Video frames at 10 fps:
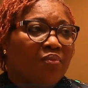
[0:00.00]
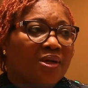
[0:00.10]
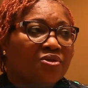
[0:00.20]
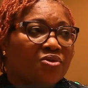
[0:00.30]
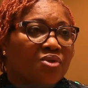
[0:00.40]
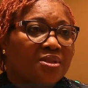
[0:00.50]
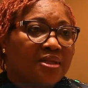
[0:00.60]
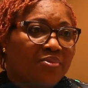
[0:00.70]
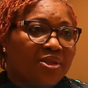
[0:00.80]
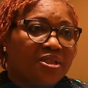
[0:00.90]
but to
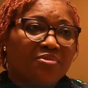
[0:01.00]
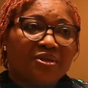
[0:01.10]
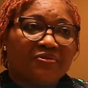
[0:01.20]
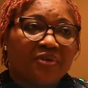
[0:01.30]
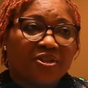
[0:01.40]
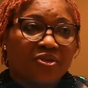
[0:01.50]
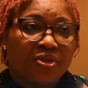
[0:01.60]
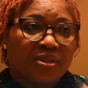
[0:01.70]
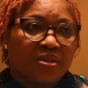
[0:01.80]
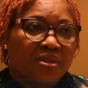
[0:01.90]
establish a
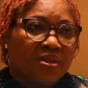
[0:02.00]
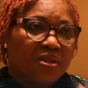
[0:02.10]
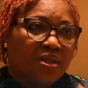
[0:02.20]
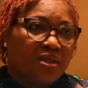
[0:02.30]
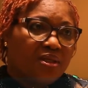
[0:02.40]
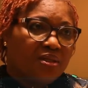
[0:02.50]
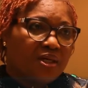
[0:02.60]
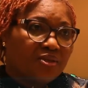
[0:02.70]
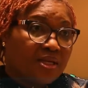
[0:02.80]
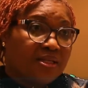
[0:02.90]
manufacturing
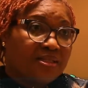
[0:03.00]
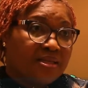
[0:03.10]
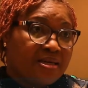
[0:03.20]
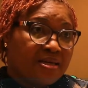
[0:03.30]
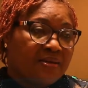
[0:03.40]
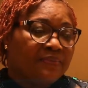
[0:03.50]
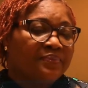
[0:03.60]
outlet here,